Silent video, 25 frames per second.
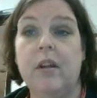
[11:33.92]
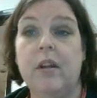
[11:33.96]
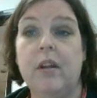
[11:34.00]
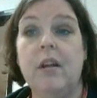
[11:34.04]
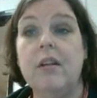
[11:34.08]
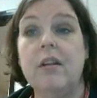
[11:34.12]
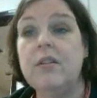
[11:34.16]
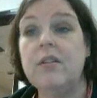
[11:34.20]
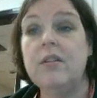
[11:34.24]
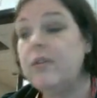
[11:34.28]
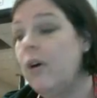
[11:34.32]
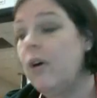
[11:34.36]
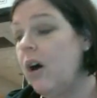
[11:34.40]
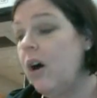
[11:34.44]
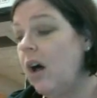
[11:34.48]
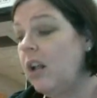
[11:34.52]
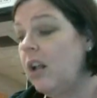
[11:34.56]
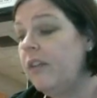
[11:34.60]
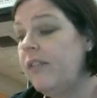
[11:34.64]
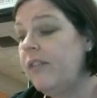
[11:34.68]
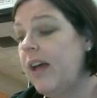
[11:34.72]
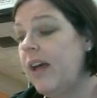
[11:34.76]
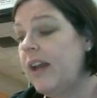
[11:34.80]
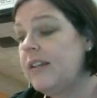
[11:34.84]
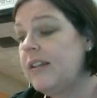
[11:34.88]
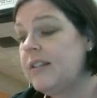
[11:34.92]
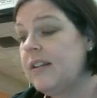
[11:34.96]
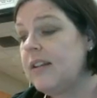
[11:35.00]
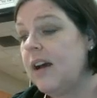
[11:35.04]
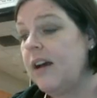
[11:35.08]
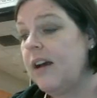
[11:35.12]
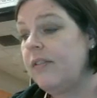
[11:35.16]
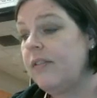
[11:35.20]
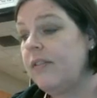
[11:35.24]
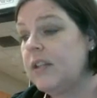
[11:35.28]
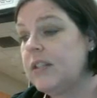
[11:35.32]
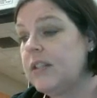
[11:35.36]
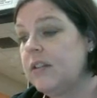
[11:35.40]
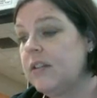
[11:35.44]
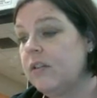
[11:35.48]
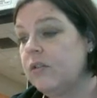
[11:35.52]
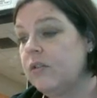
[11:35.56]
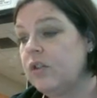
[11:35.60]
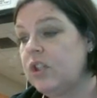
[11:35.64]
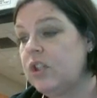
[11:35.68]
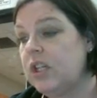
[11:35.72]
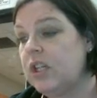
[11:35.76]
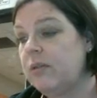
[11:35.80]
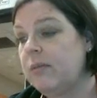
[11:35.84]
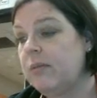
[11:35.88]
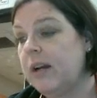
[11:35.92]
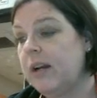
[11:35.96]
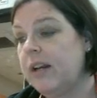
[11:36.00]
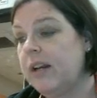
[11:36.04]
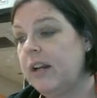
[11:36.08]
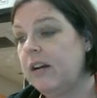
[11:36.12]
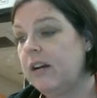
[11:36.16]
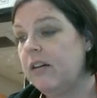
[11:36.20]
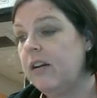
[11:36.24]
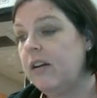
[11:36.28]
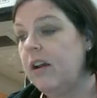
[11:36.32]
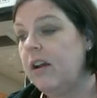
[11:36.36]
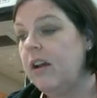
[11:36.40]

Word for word: So all of that is on this little sheet right here.